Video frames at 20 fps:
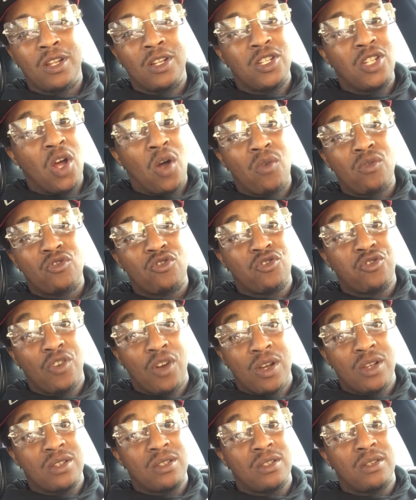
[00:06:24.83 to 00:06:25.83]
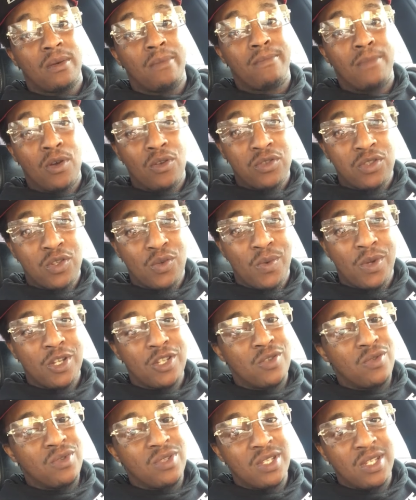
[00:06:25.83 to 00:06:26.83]
don't trust most of what
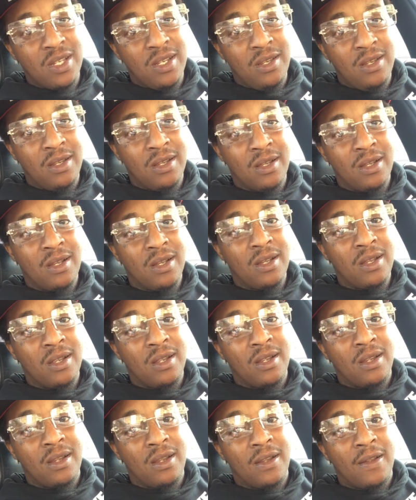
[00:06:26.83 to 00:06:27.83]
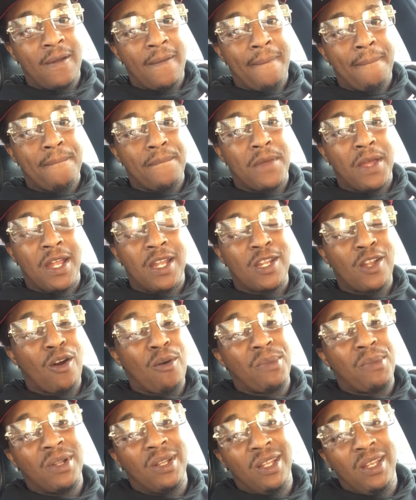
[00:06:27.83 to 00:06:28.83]
you see, and
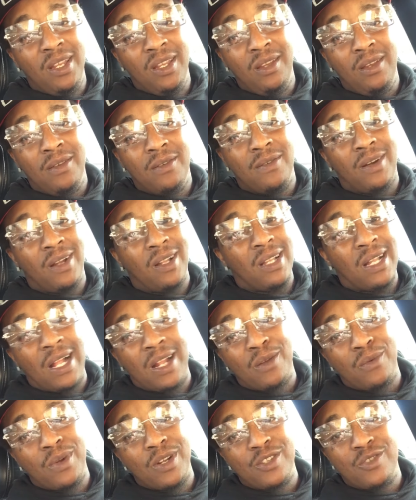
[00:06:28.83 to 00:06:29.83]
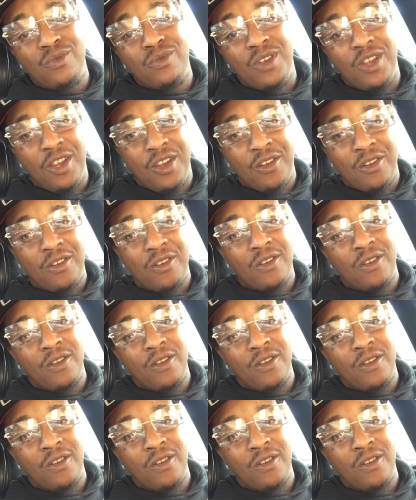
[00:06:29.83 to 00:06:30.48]
don't believe a lot of what you hear.